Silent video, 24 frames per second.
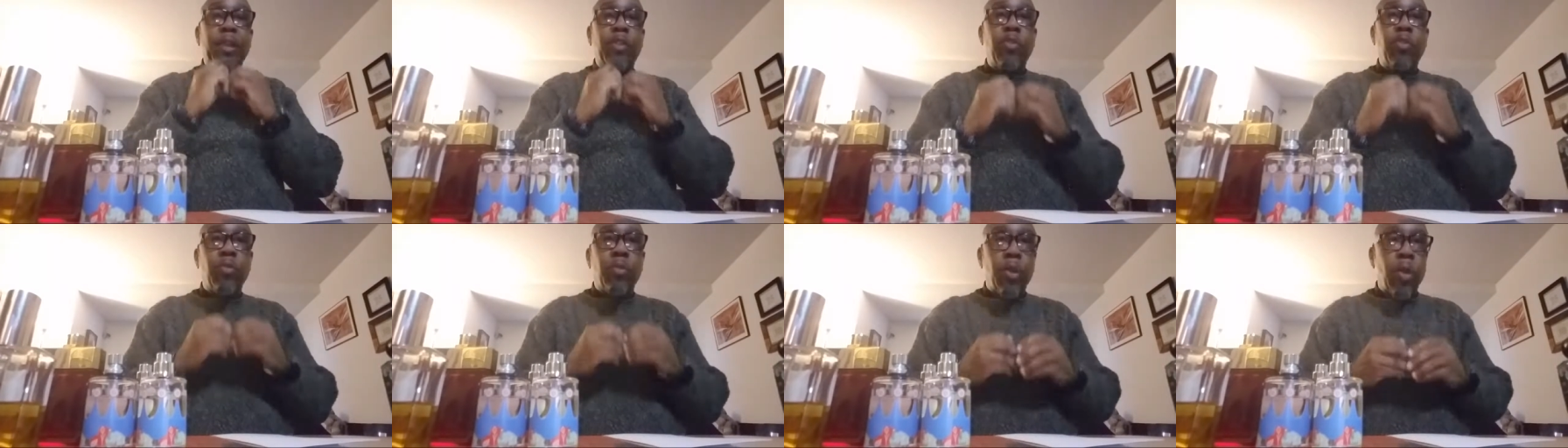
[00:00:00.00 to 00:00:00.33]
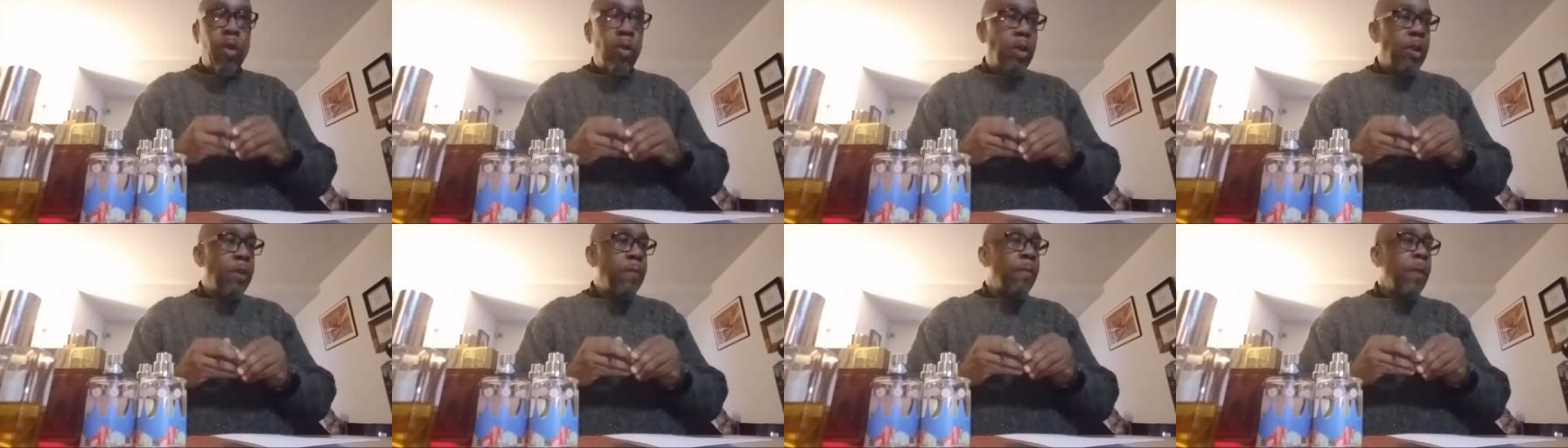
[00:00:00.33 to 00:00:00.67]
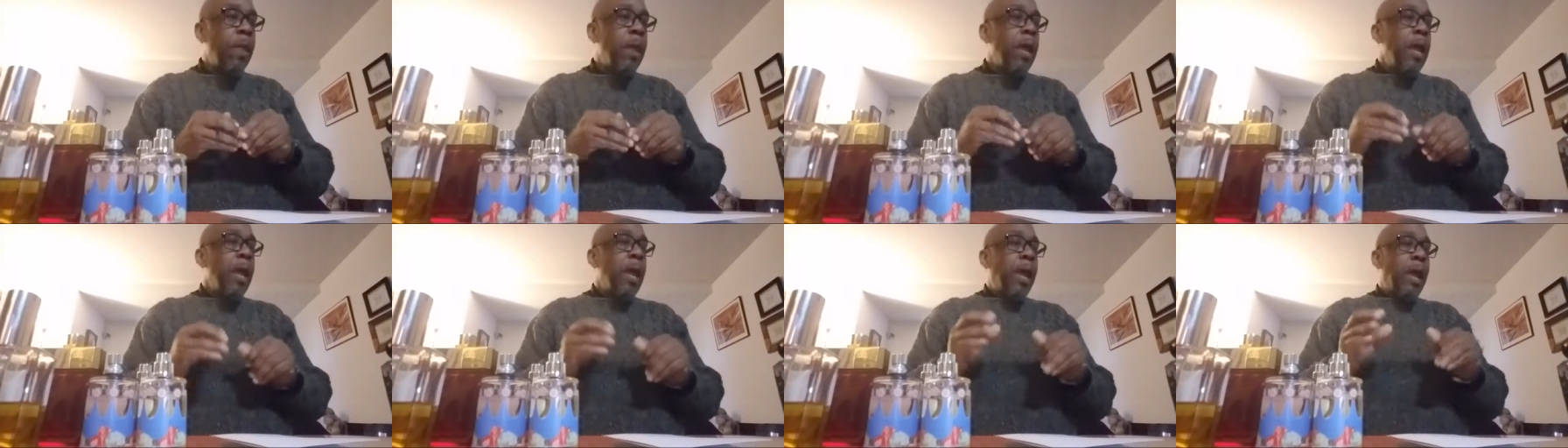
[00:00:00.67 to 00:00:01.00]
2.30.
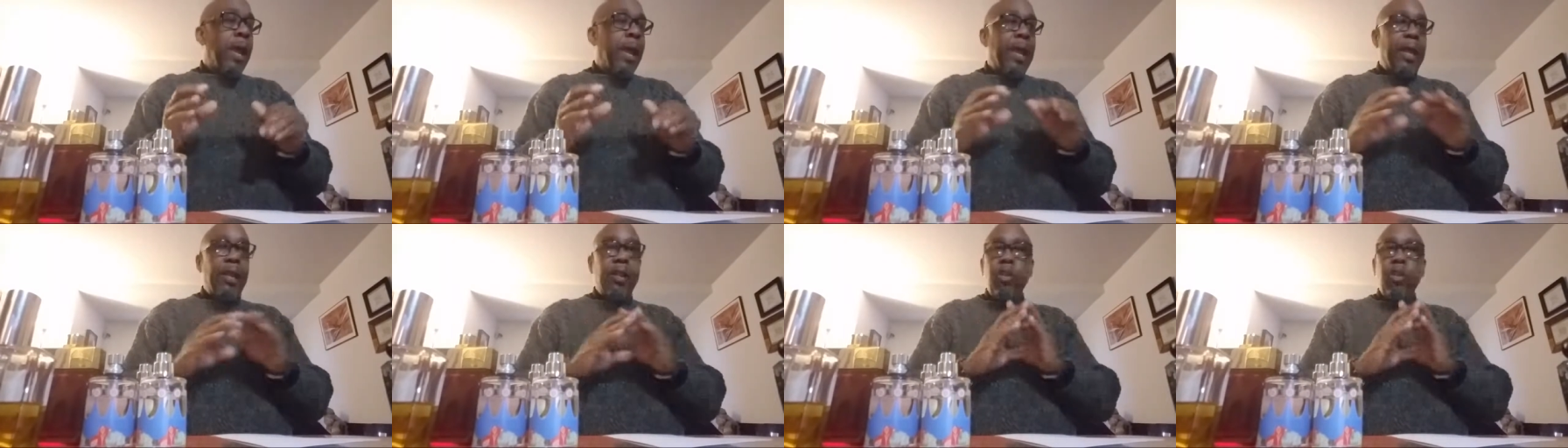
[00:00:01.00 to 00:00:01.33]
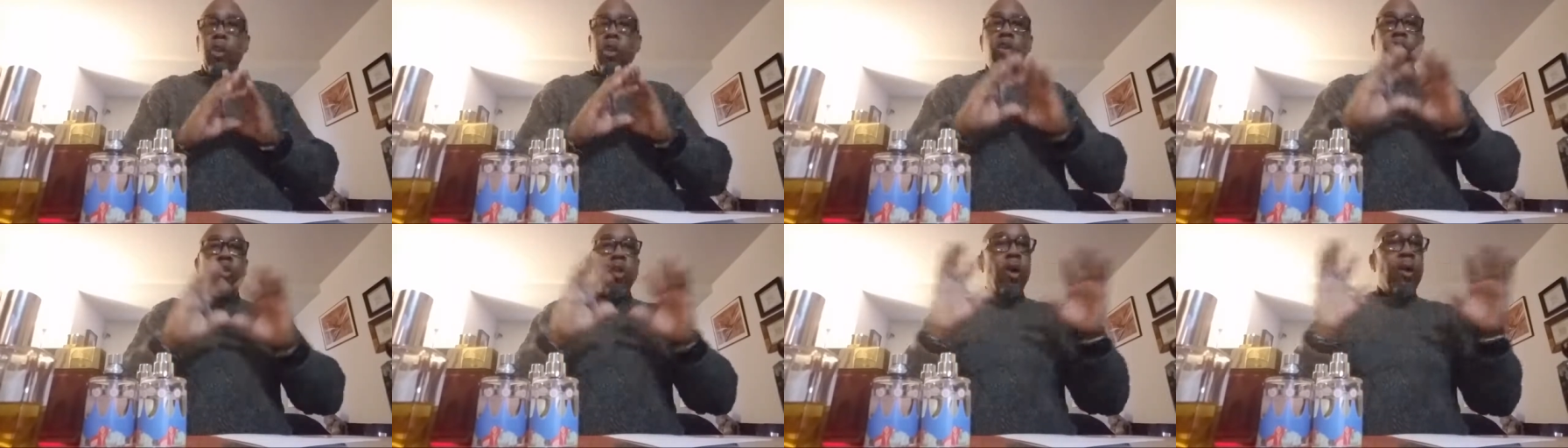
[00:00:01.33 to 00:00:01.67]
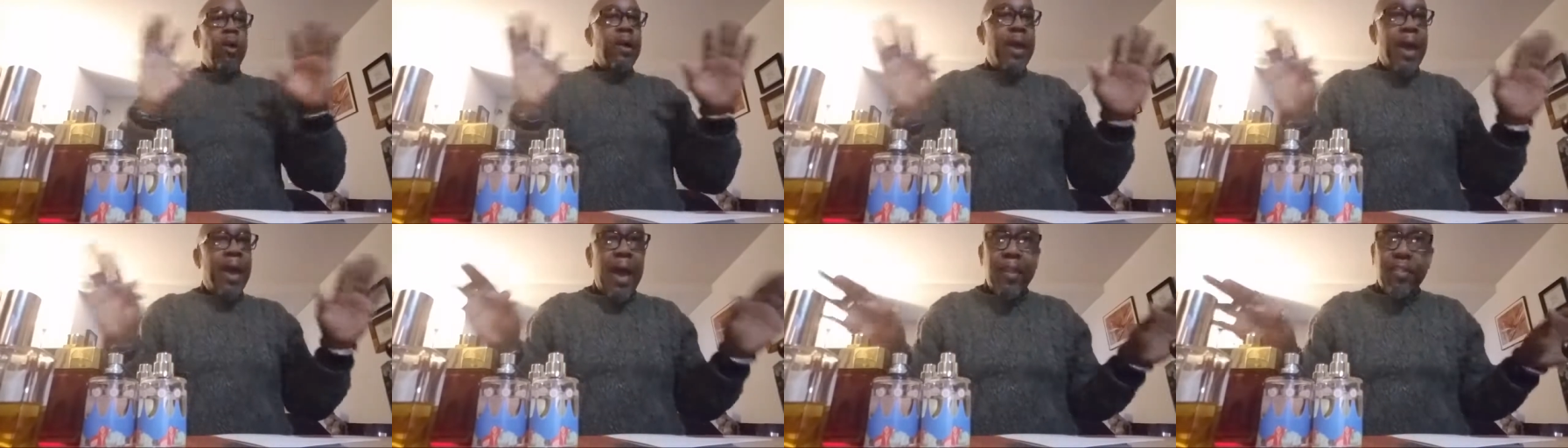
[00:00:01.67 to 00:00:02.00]
And y'all
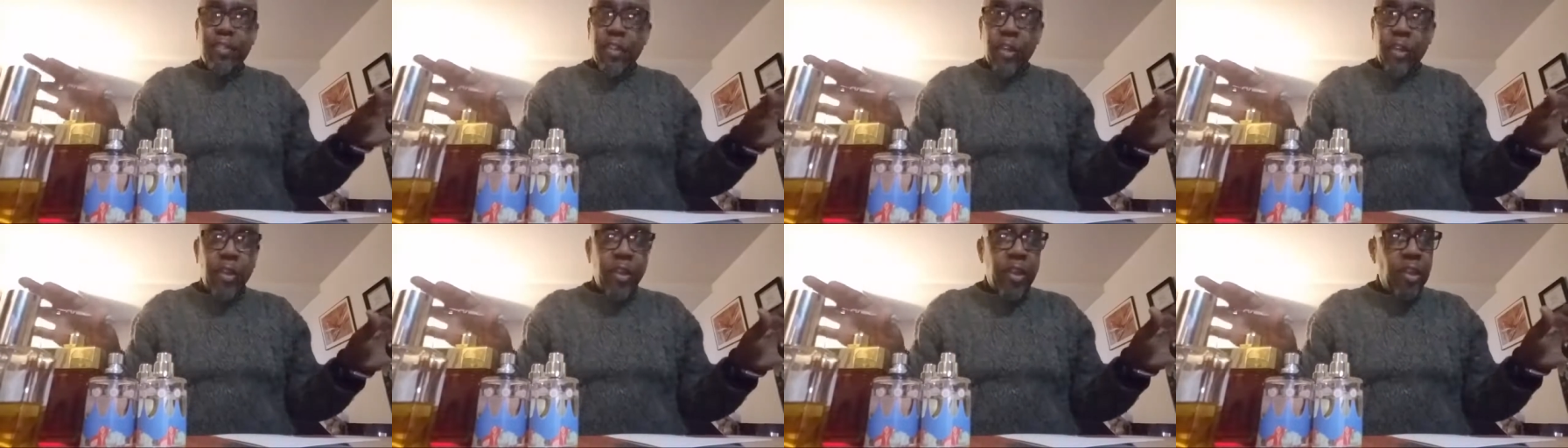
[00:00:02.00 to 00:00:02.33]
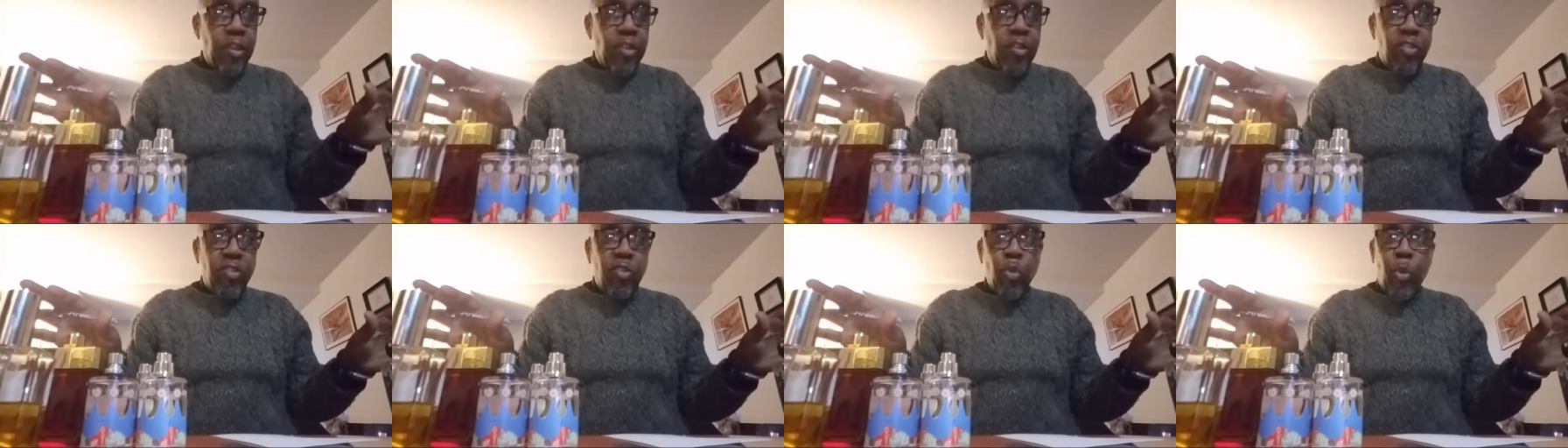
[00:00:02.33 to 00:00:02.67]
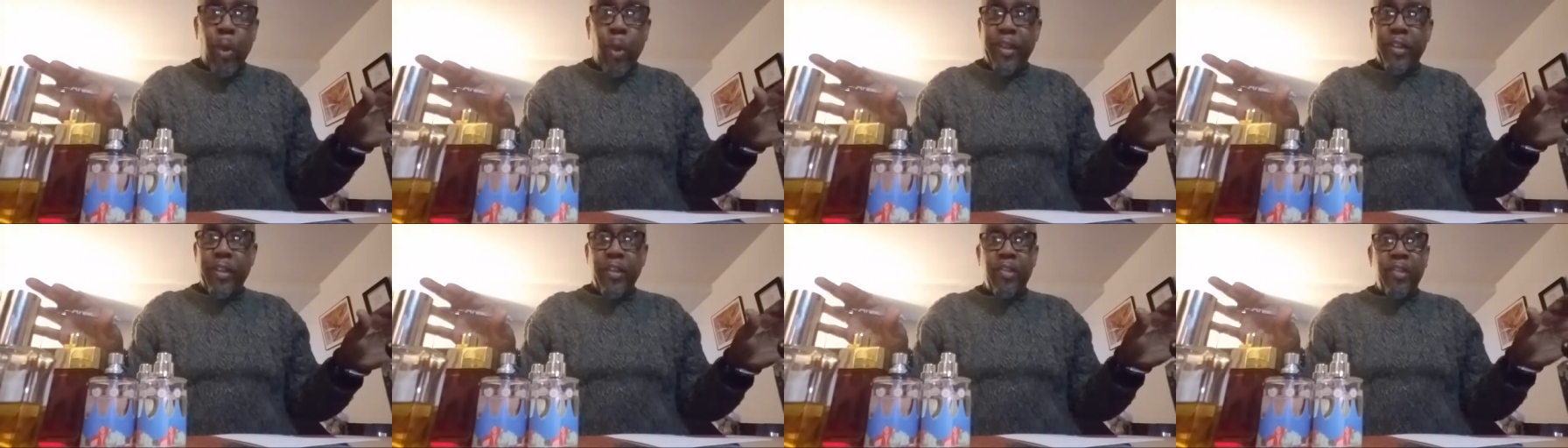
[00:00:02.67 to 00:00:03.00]
guys can look at this
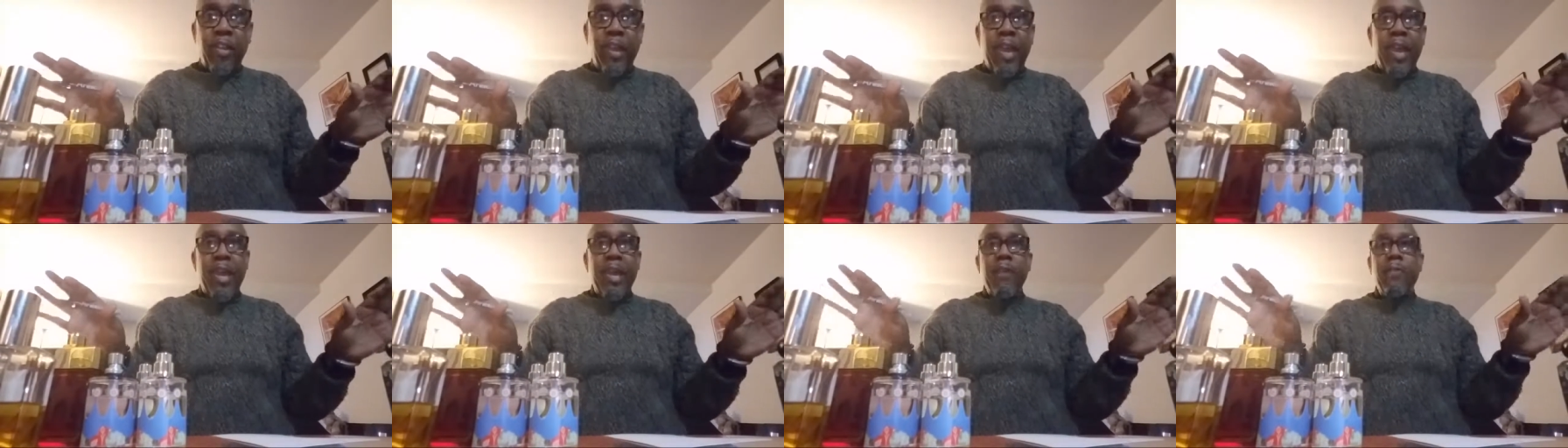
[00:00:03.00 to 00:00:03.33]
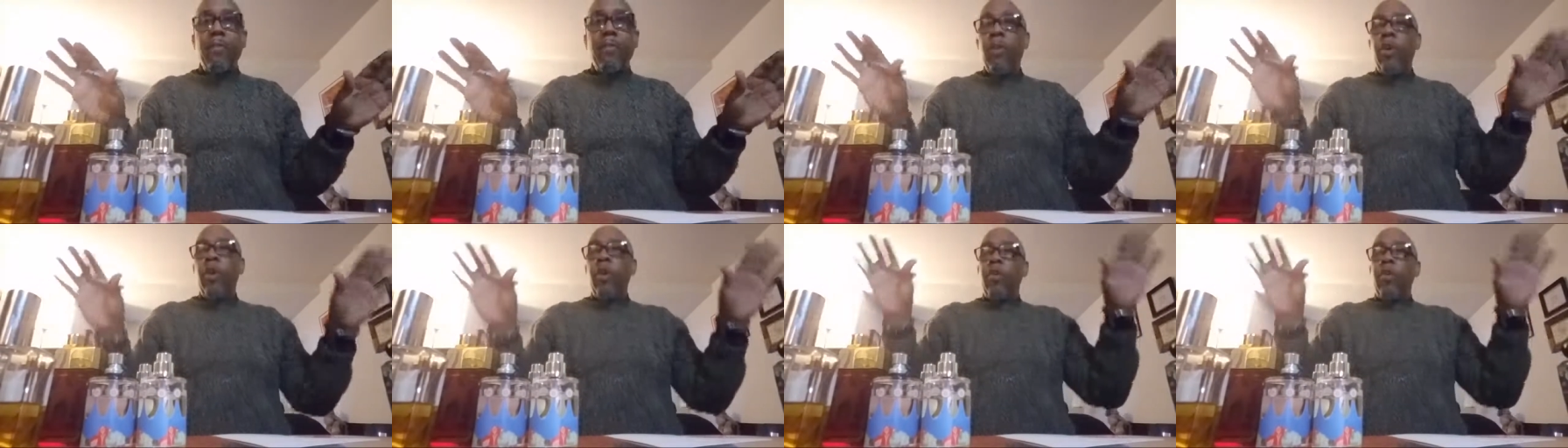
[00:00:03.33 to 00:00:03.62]
throughout the day.